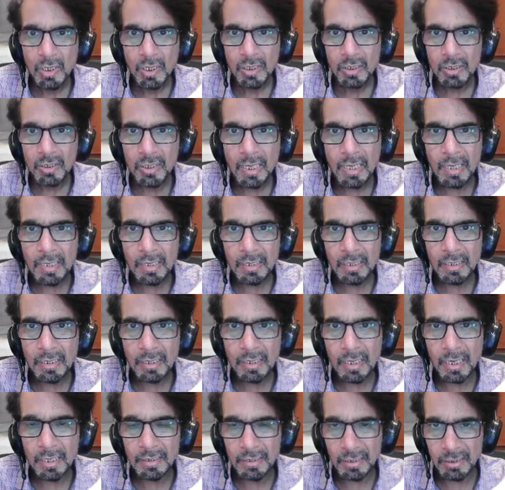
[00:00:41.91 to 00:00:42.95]
then
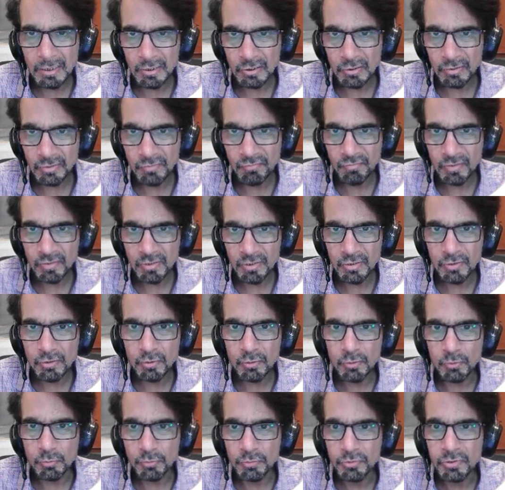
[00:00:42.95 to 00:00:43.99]
I can even
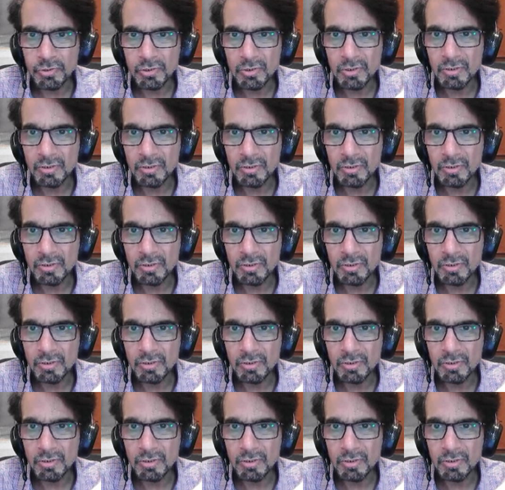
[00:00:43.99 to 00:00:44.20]
introduce